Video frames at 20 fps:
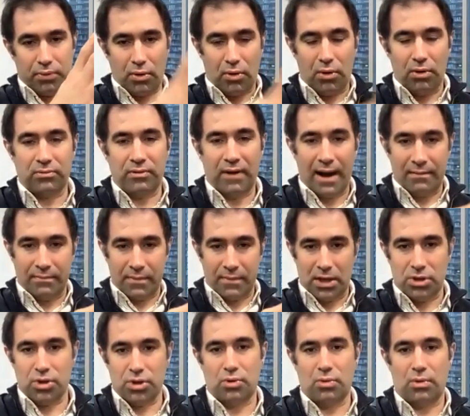program
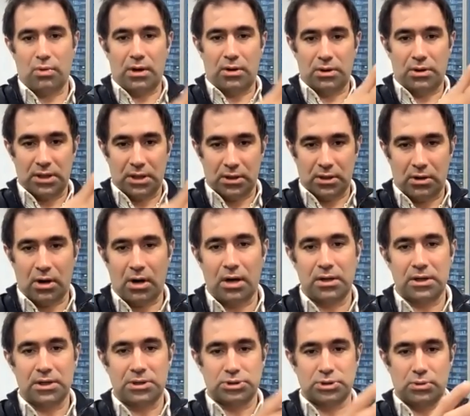issuer, the
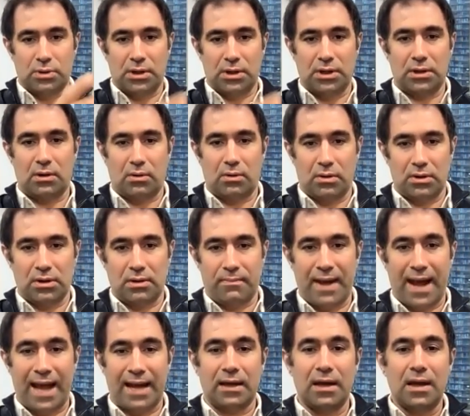card issuer, or the
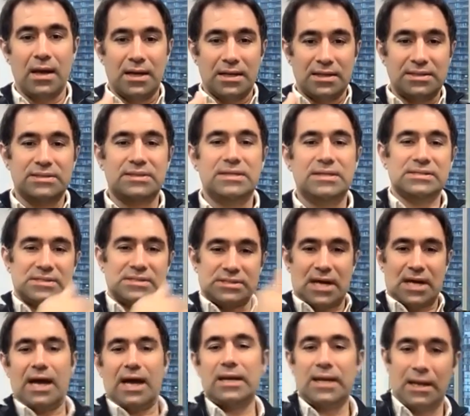bank
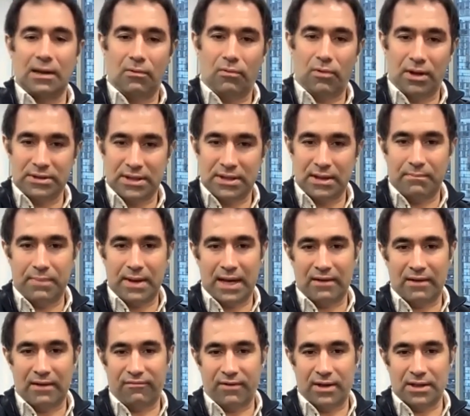deciding what the
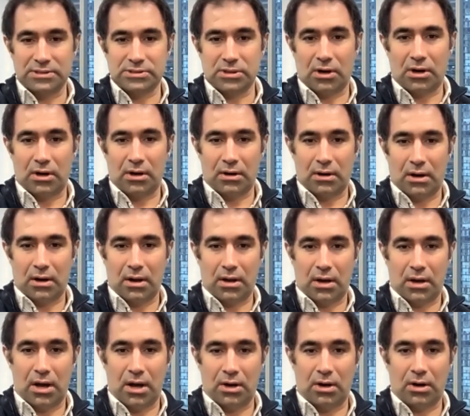benefits are
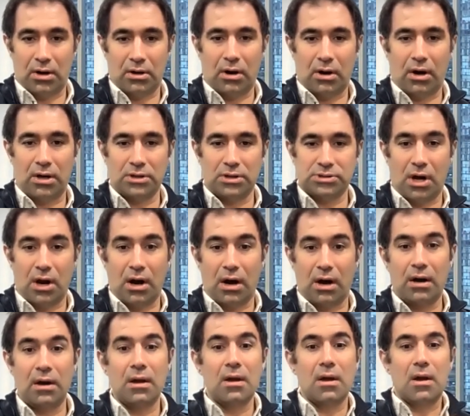on our cards
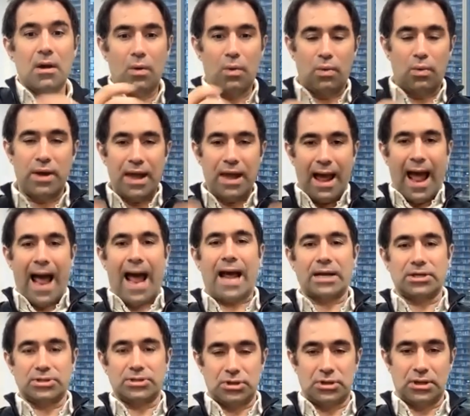are, we
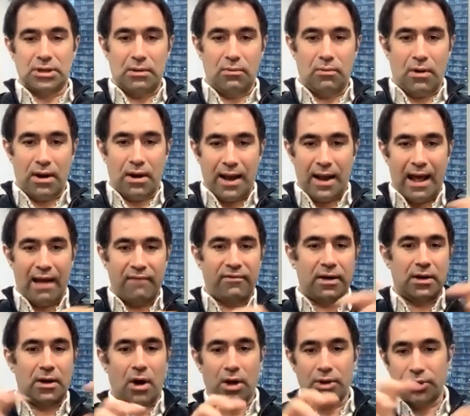actually want to have
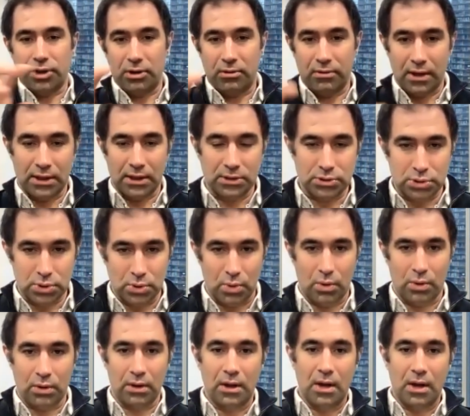an authoring
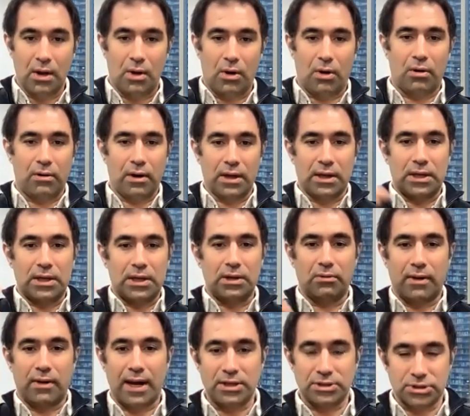tool or a
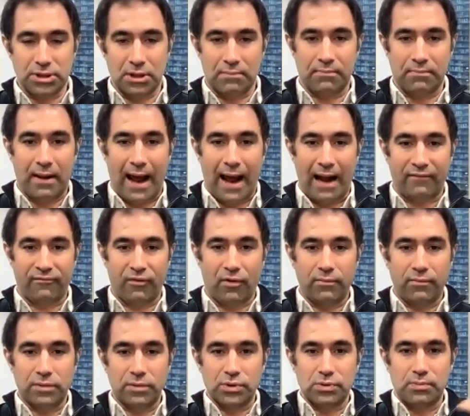curation
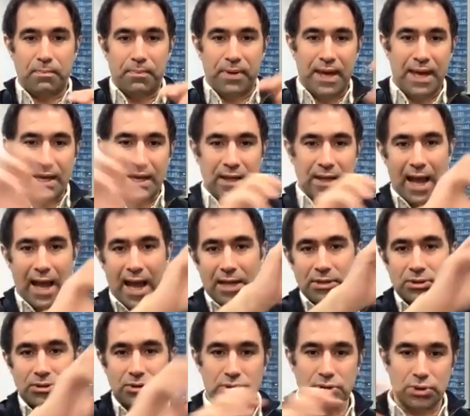platform to pick
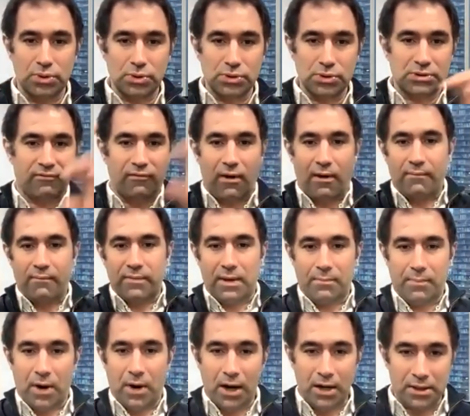and choose from
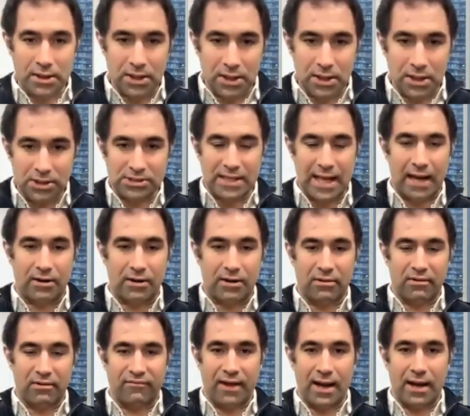the partners that
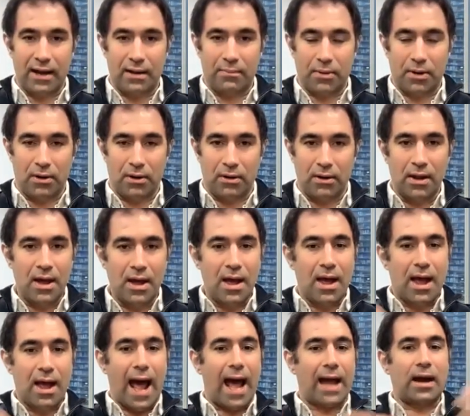are available,
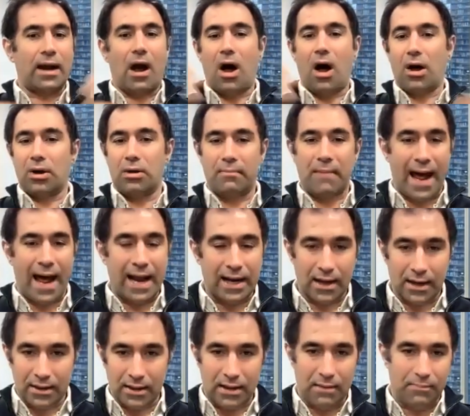and
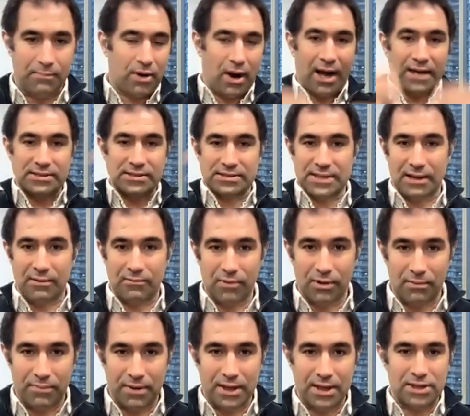automatically pricing
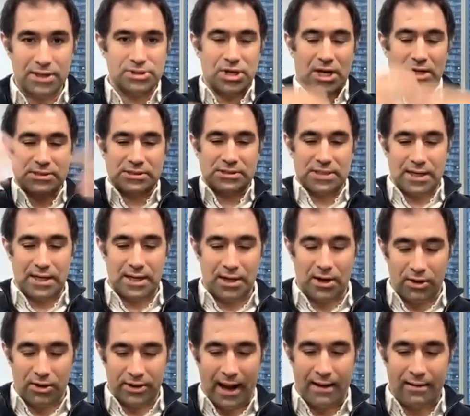will be adjusted and
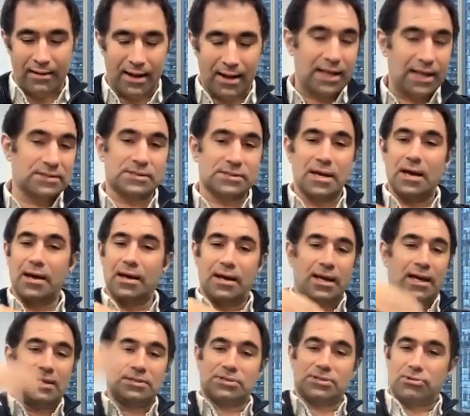all that. It's
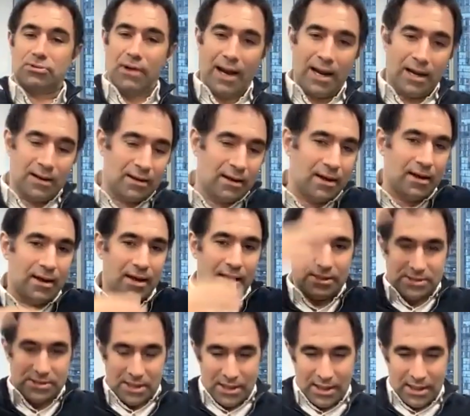great.
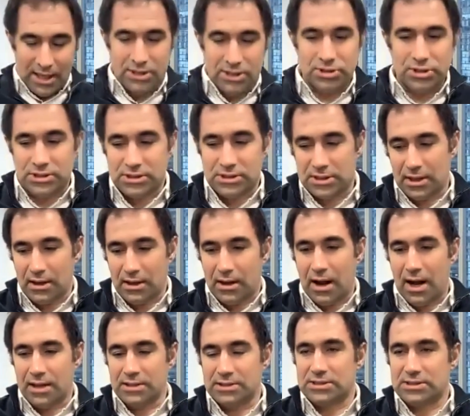It's an interesting
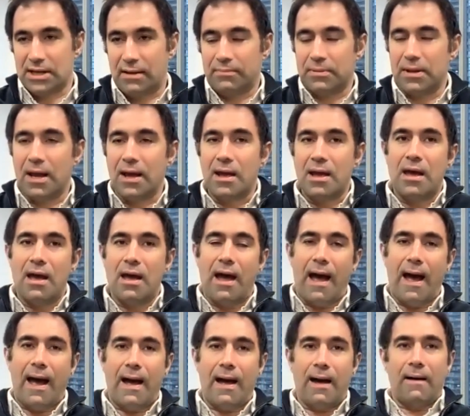concept.
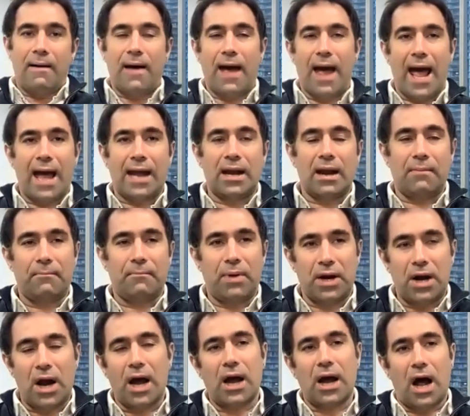
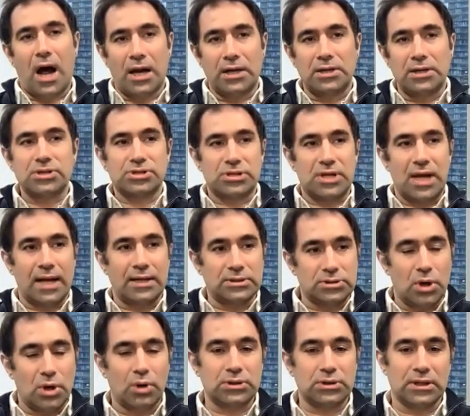But I understand
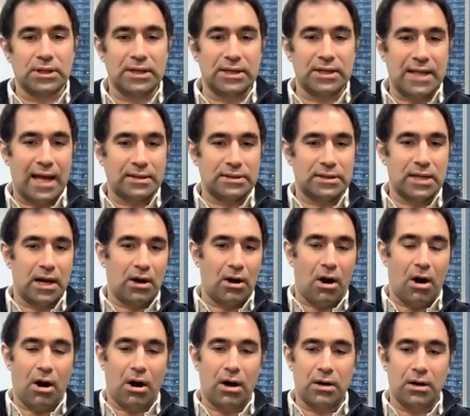totally that
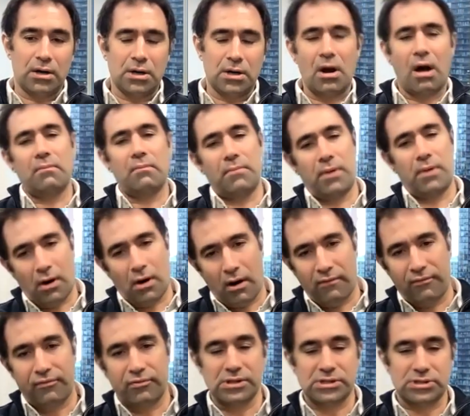there are a number
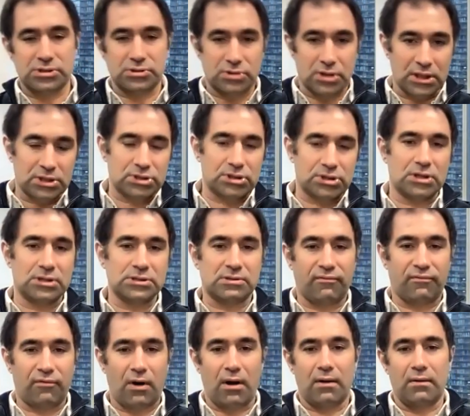of restrictions
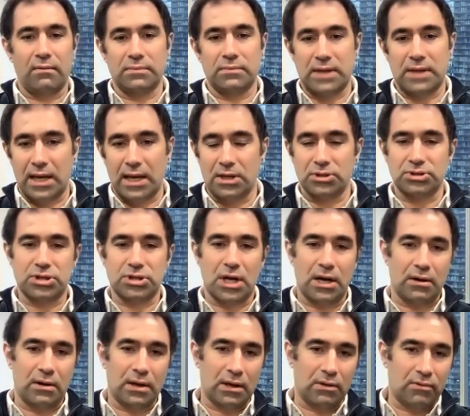from data
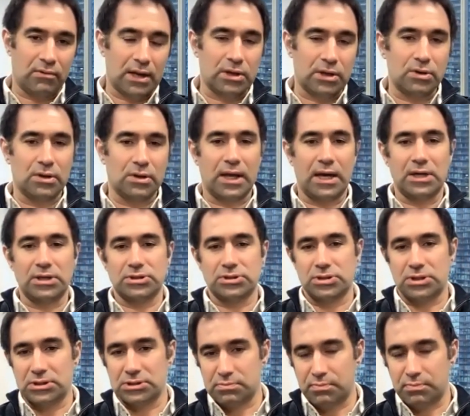sharing,
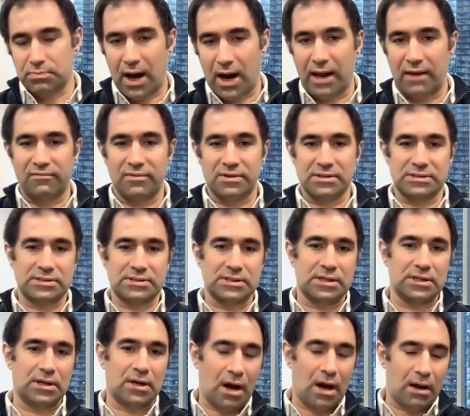regulations,
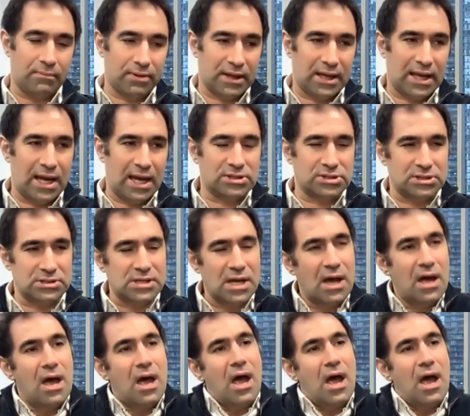privacy, complications.